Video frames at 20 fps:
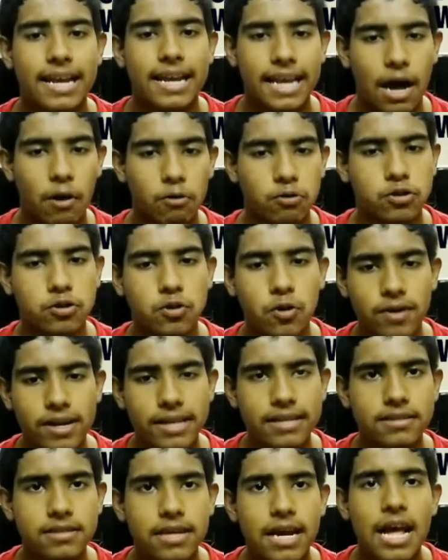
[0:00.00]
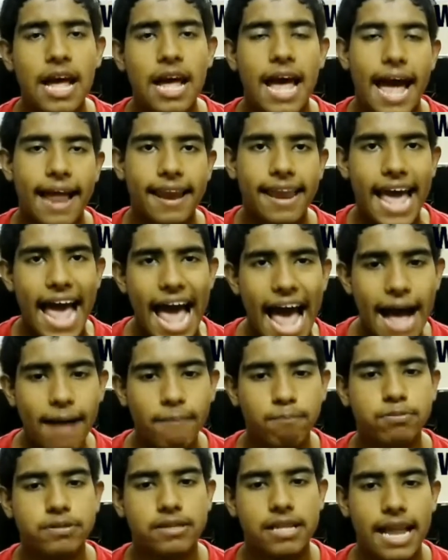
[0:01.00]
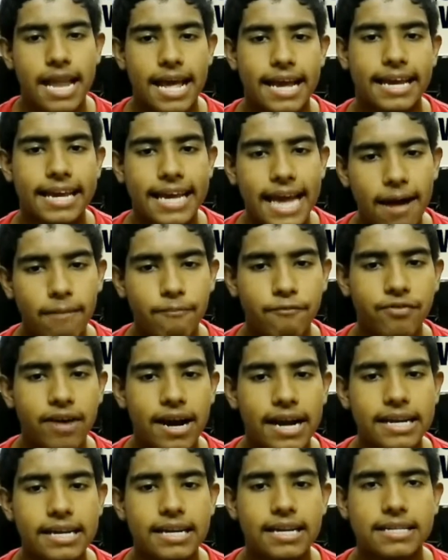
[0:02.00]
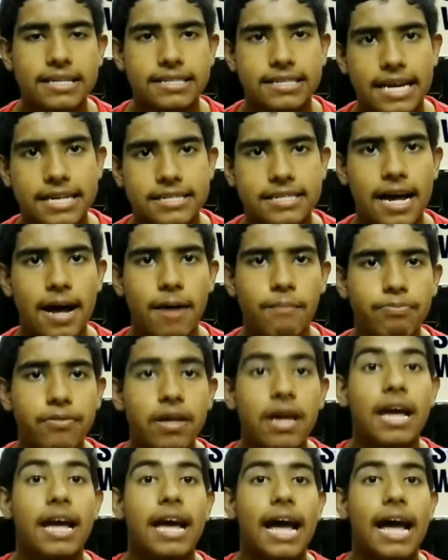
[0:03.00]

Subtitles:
cloud storage, an app like Campfire, Shazam,